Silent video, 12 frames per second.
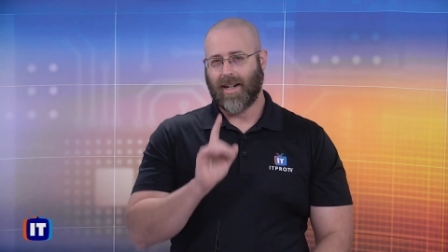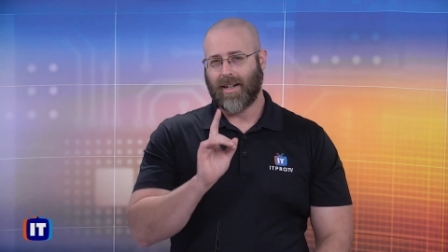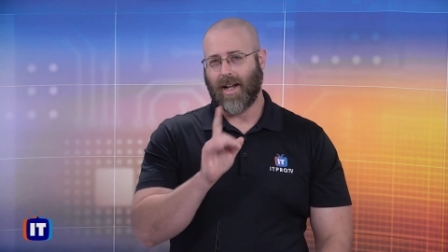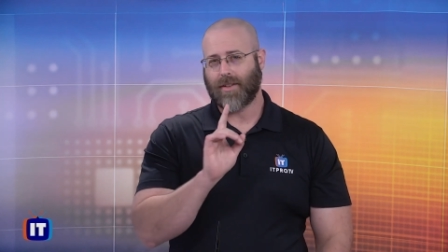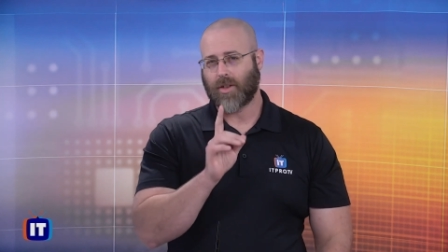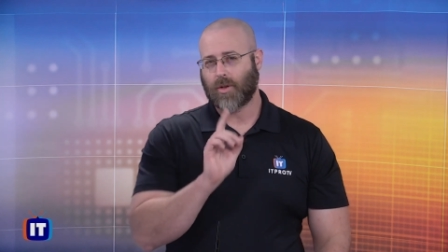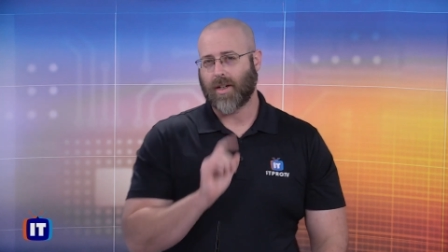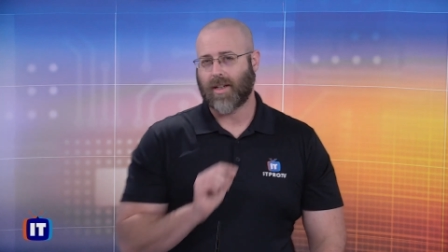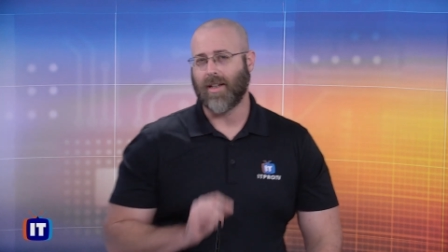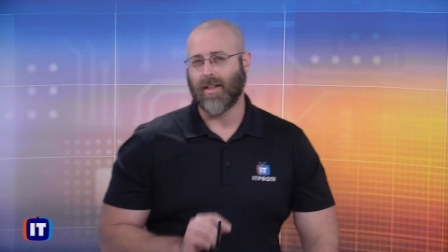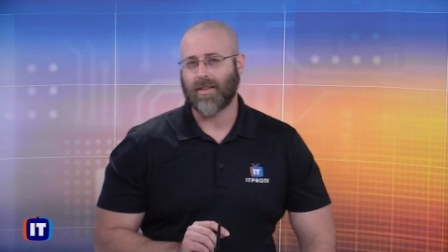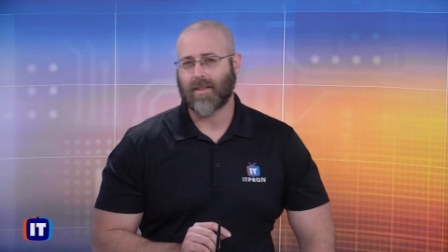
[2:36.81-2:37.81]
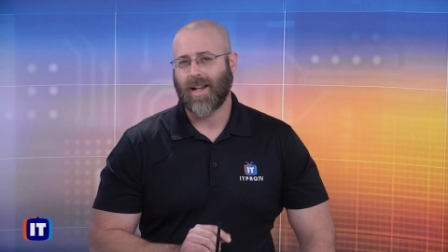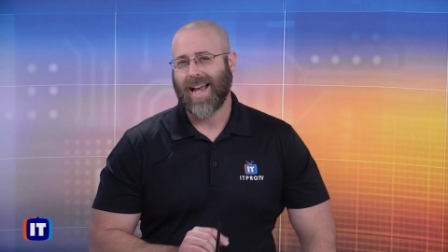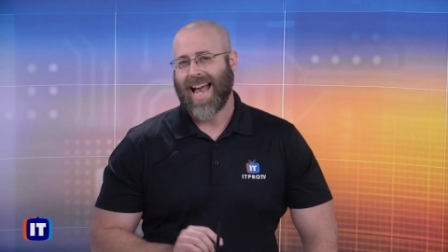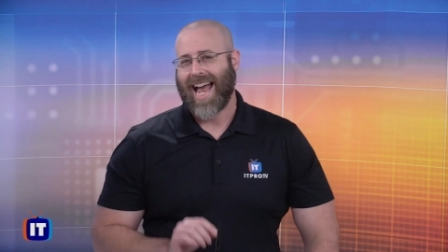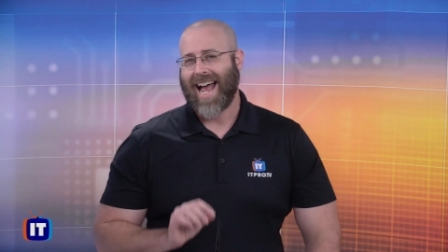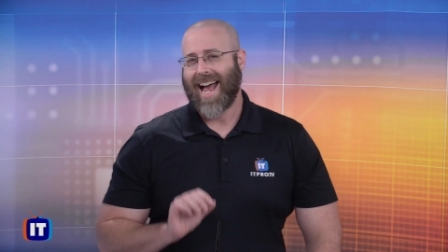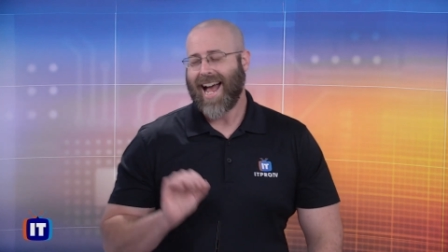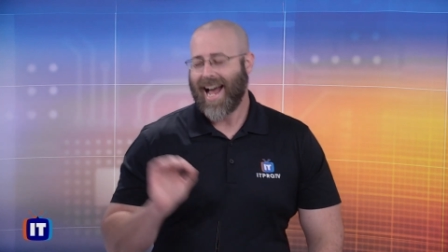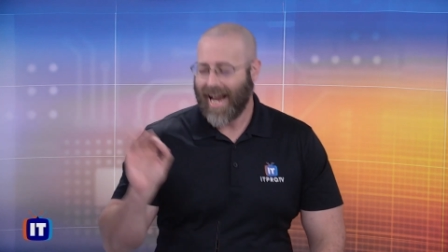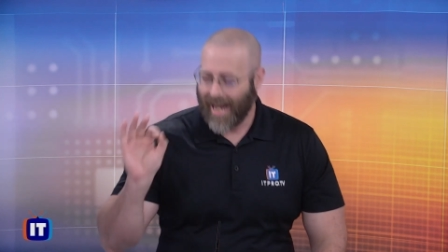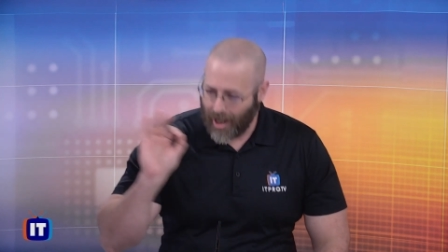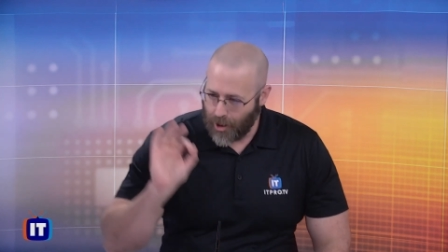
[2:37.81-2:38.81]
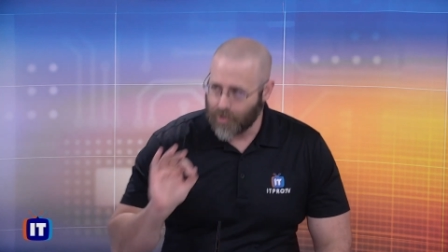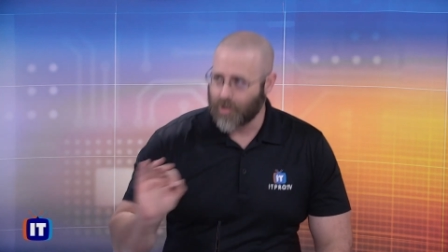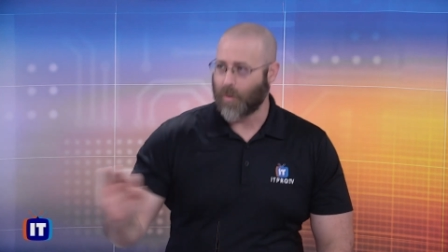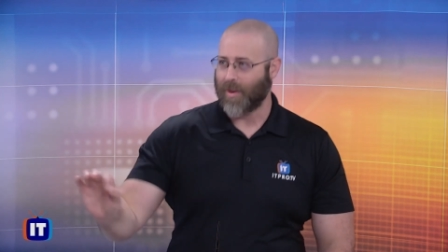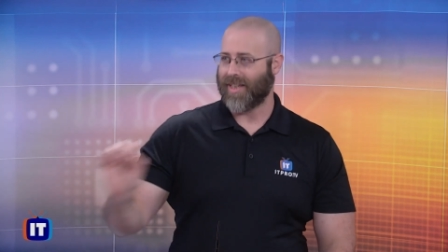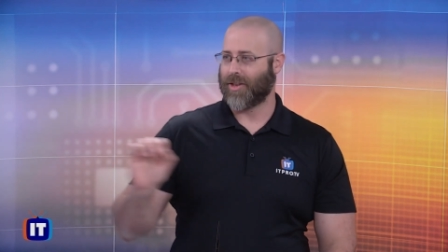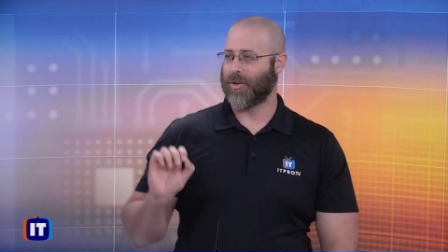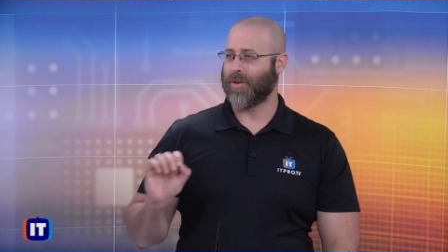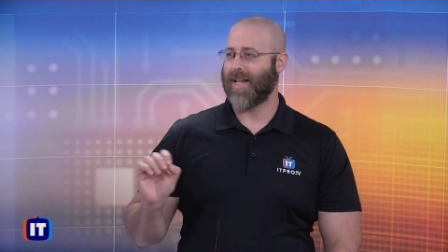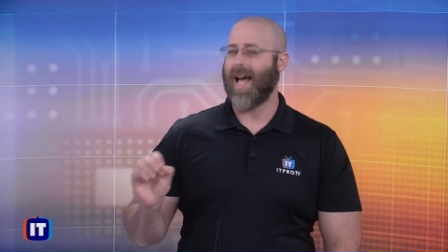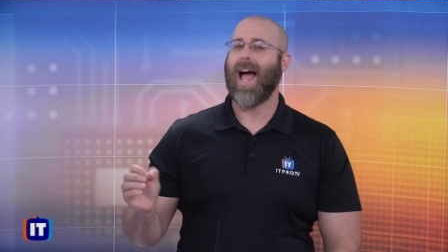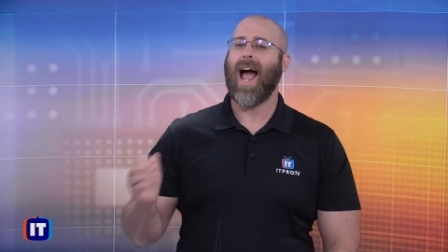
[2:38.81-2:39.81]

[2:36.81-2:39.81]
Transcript: Now the trick is, how do we do that?